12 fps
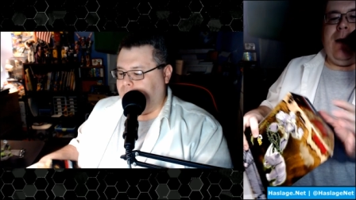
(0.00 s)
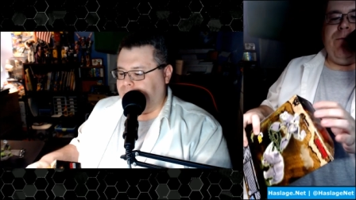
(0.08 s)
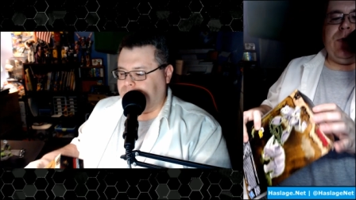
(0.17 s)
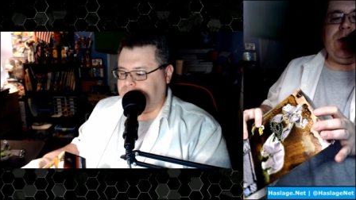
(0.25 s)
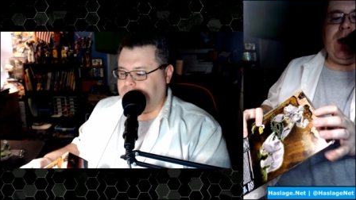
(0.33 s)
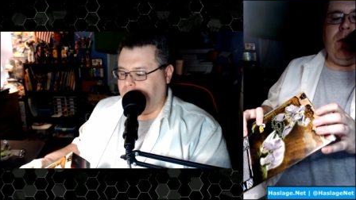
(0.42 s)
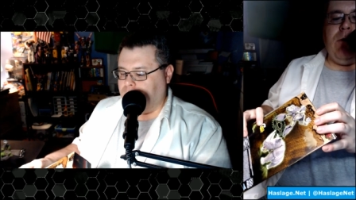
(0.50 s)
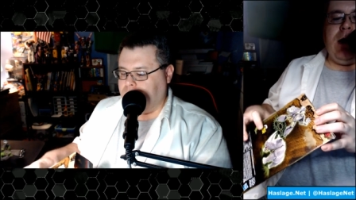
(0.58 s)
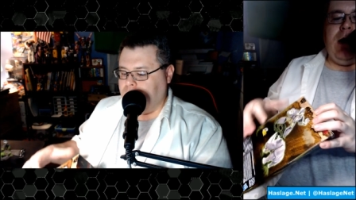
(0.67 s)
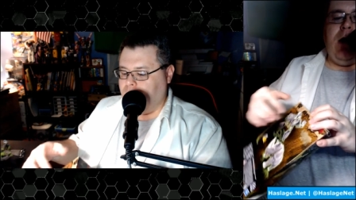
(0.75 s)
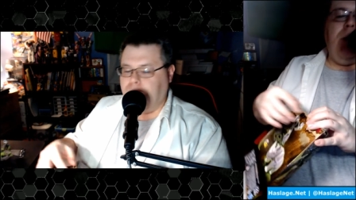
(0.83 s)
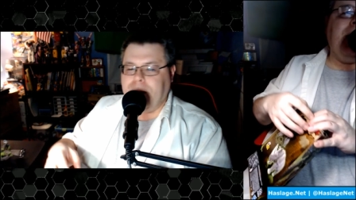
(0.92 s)
So we're going
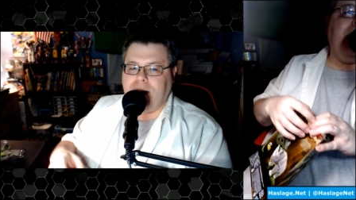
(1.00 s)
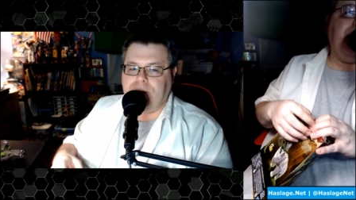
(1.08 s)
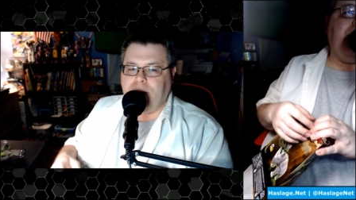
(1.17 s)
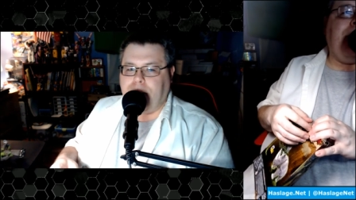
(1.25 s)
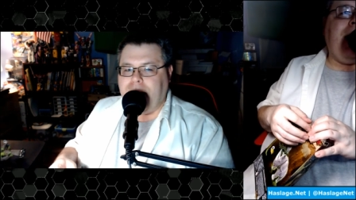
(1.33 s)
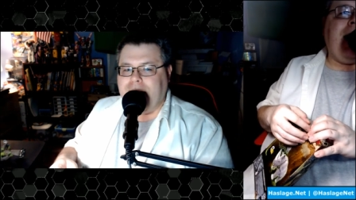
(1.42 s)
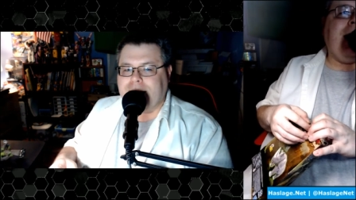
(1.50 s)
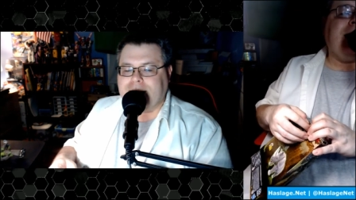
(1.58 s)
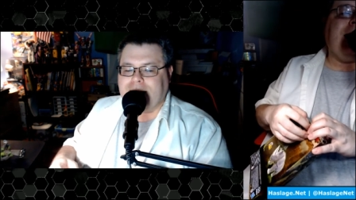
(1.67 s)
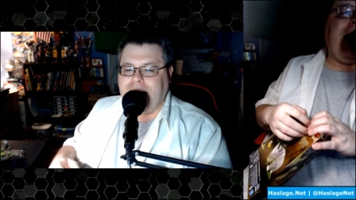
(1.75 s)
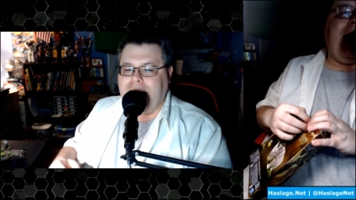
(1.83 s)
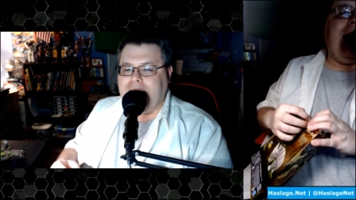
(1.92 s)
to open up the box,
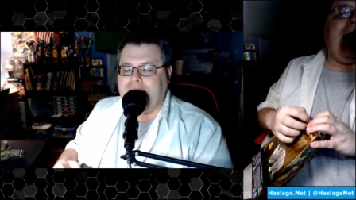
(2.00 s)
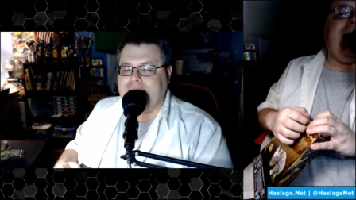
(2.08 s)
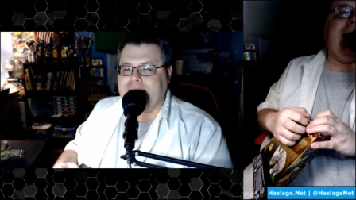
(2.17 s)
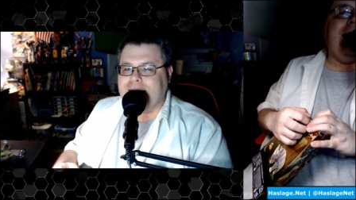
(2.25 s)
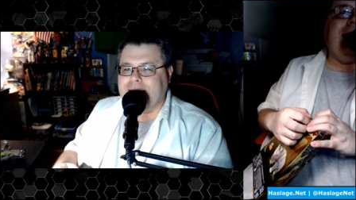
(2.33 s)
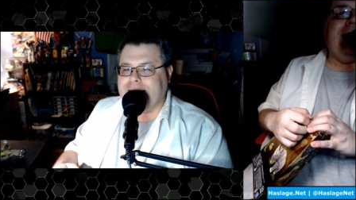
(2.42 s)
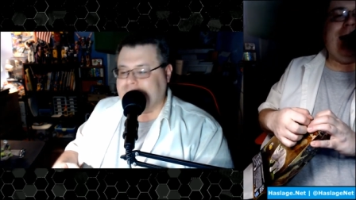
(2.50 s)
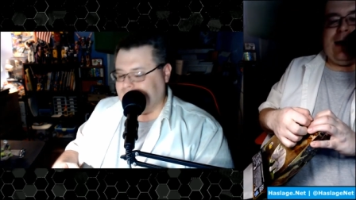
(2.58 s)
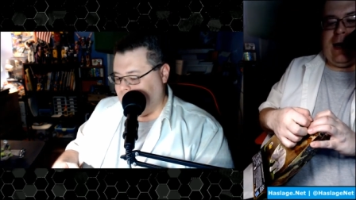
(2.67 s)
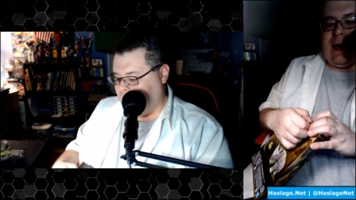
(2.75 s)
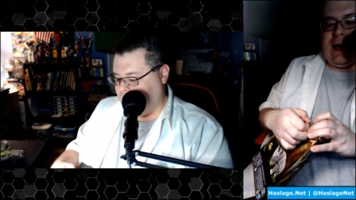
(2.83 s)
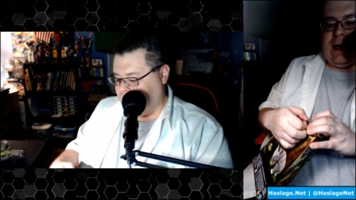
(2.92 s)
and
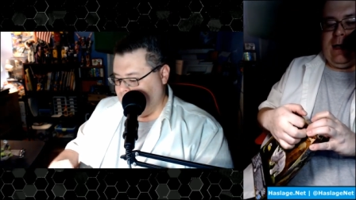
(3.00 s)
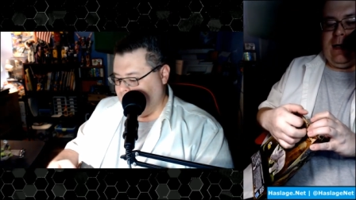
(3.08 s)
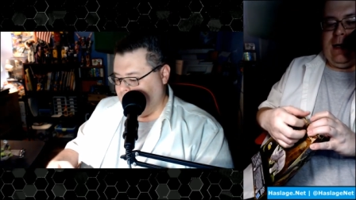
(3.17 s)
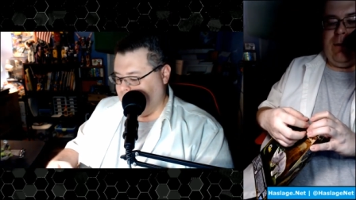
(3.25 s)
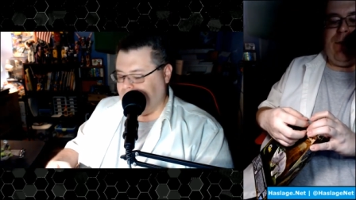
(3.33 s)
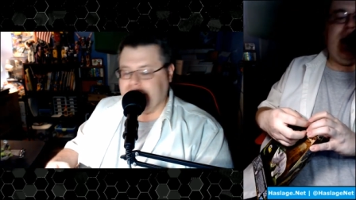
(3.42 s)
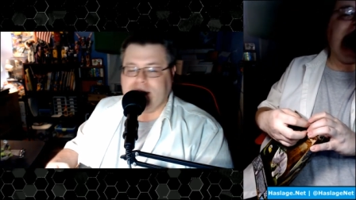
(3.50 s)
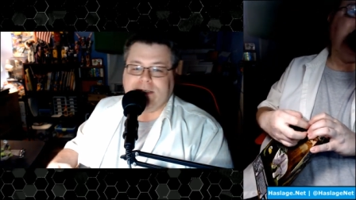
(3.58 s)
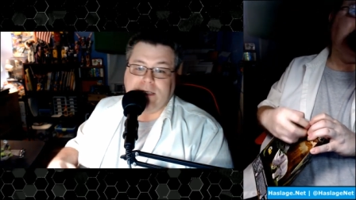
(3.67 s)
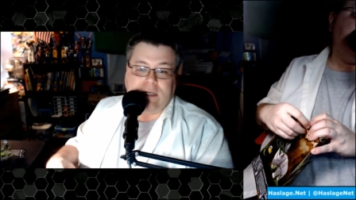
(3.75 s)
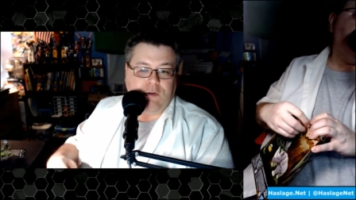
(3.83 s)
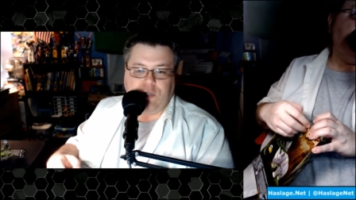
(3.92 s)
inside is the
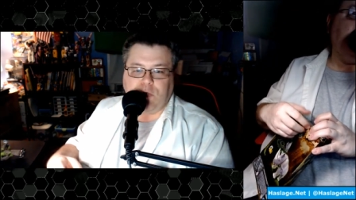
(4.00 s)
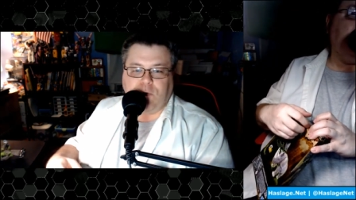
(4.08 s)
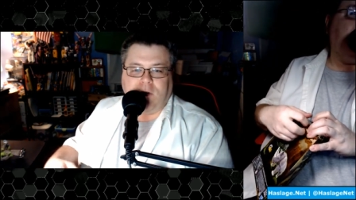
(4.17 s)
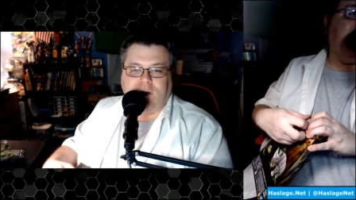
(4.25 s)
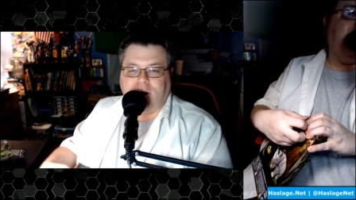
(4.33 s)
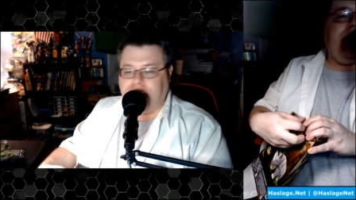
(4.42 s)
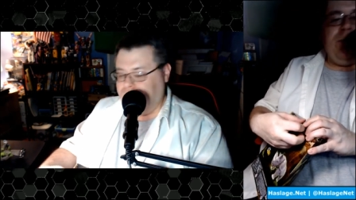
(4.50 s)
usual